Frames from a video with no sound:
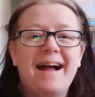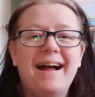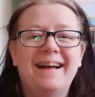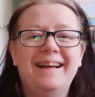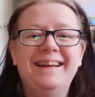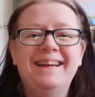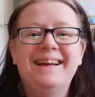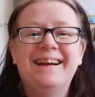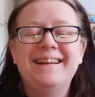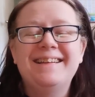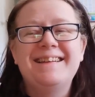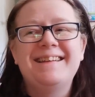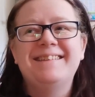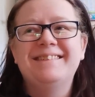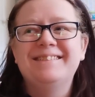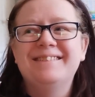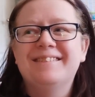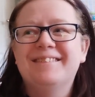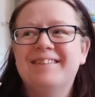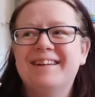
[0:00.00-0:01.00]
I
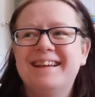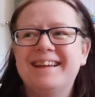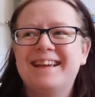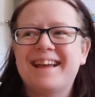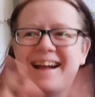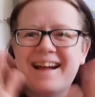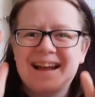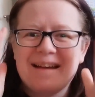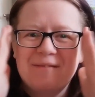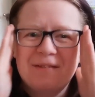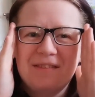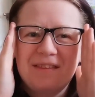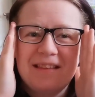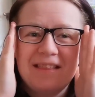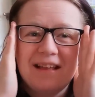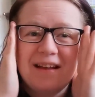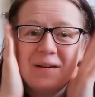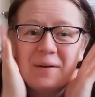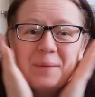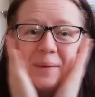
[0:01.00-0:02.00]
didn't quite get everything
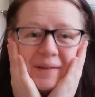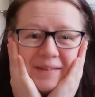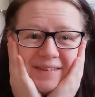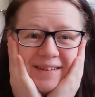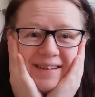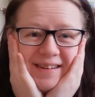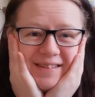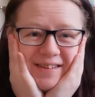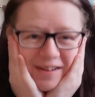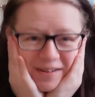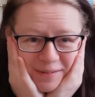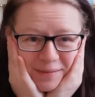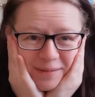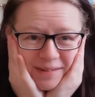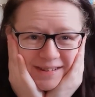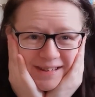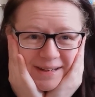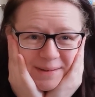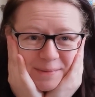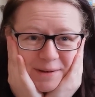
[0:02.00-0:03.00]
that I wanted on
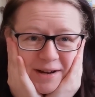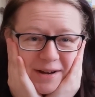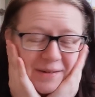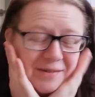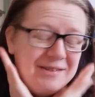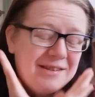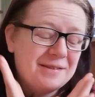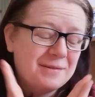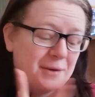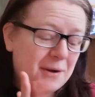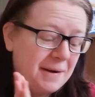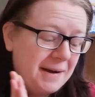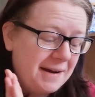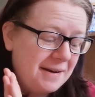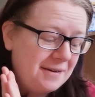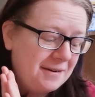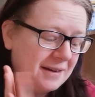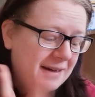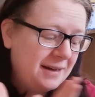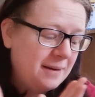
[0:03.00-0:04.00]
TBR, which is quite
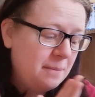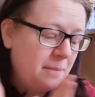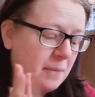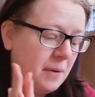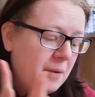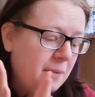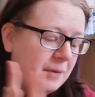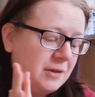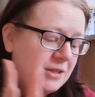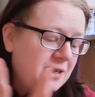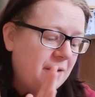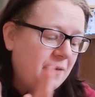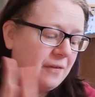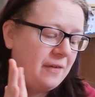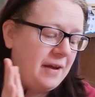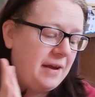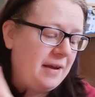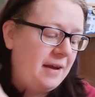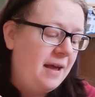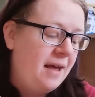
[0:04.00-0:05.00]
annoying, but we shall
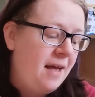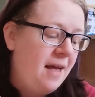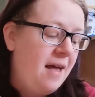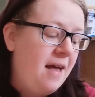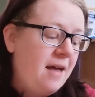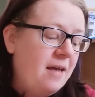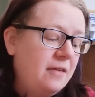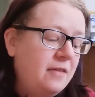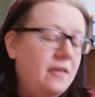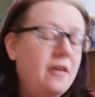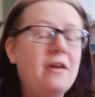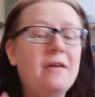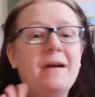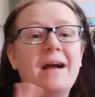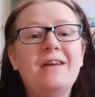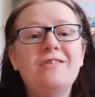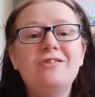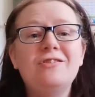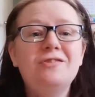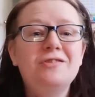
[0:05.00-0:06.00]
see. So
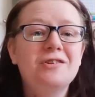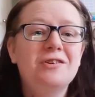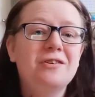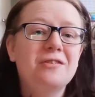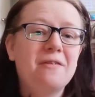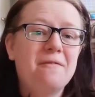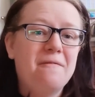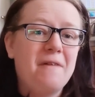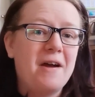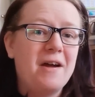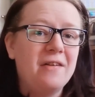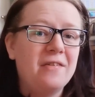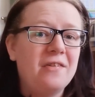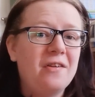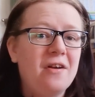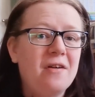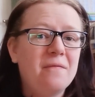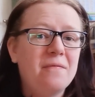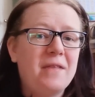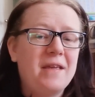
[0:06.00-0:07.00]
as you saw, the first
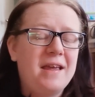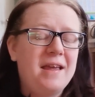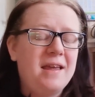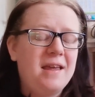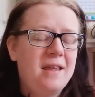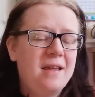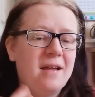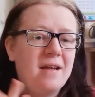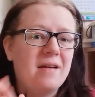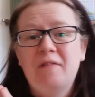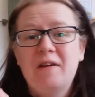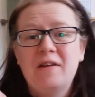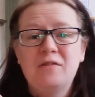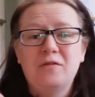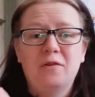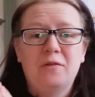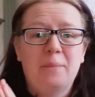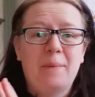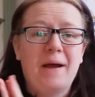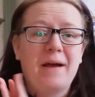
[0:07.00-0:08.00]
of the
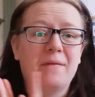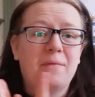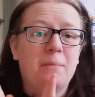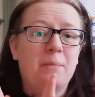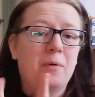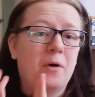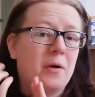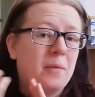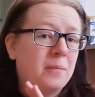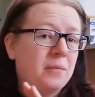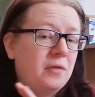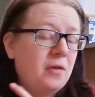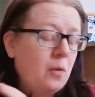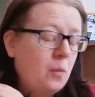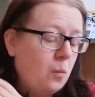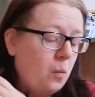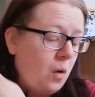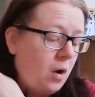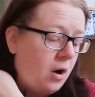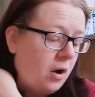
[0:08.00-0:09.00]
Adventurer's Path prompt
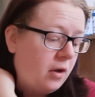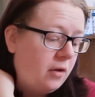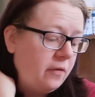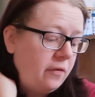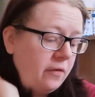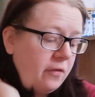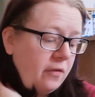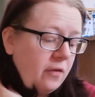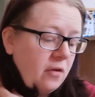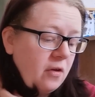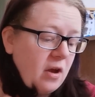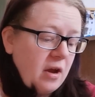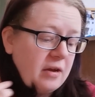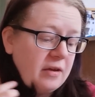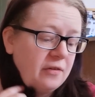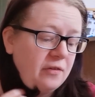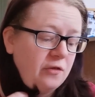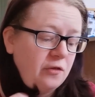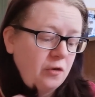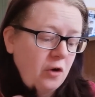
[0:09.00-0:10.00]
was a
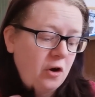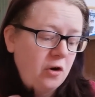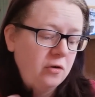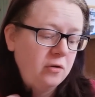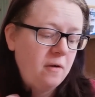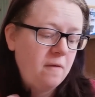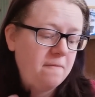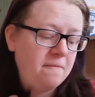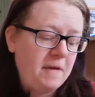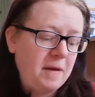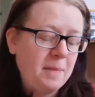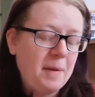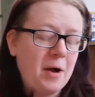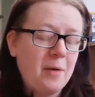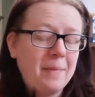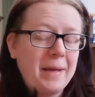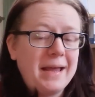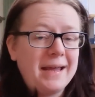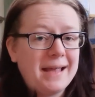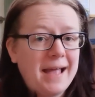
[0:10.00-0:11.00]
strong female
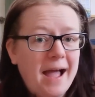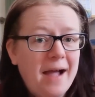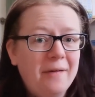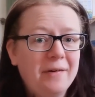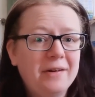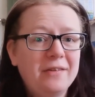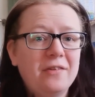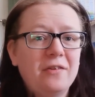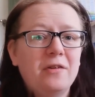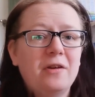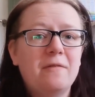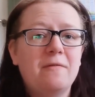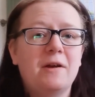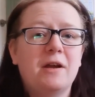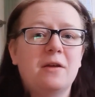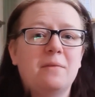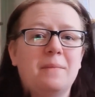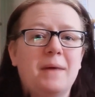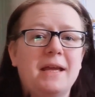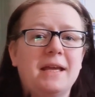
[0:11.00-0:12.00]
main character, and if I
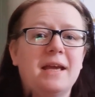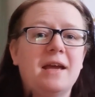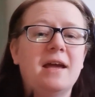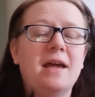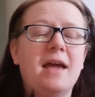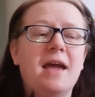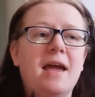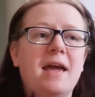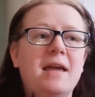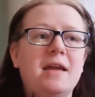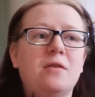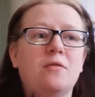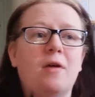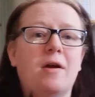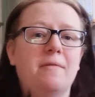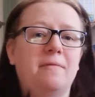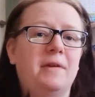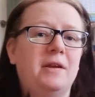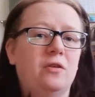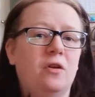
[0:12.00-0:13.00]
could make it a
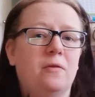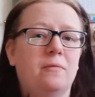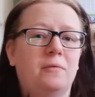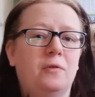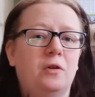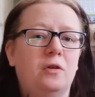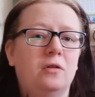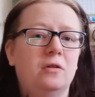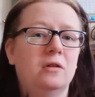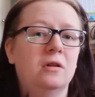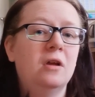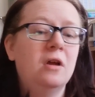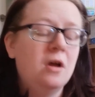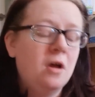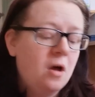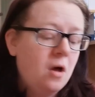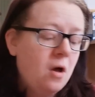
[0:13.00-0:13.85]
graphic novel